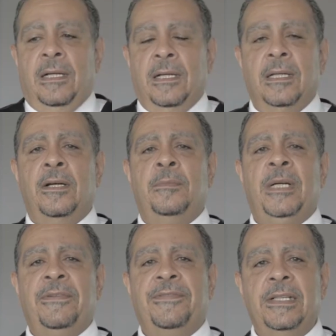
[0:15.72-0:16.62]
Hello,
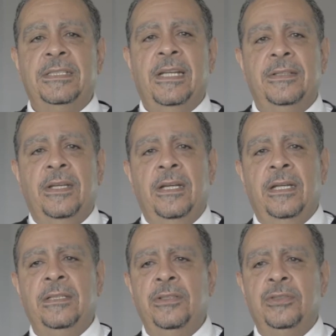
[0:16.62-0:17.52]
my friends out
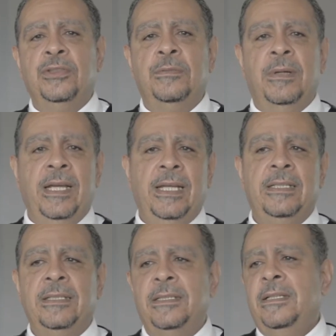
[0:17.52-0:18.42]
there in YouTube
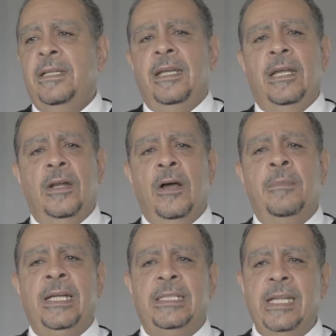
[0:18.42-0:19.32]
land and all
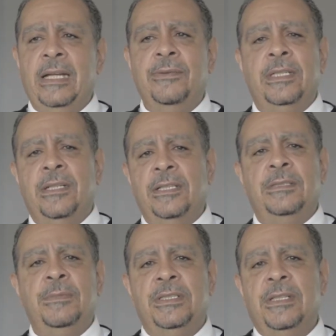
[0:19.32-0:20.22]
my daiquiri
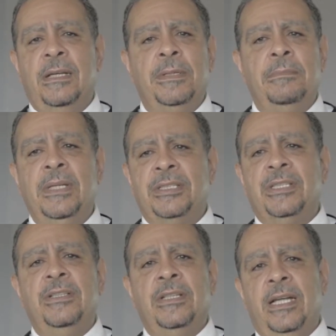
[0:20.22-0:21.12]
customers. I've been
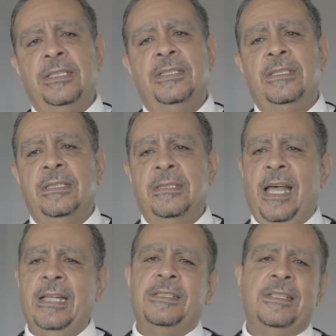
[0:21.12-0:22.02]
missing you guys
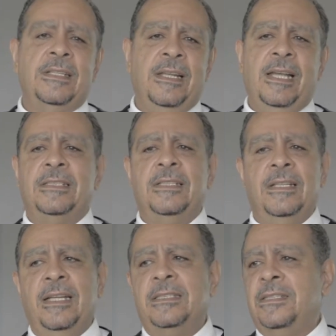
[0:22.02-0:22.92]
lots and lots and
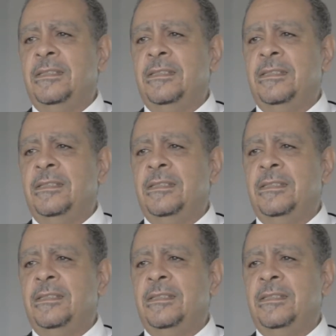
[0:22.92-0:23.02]
lots.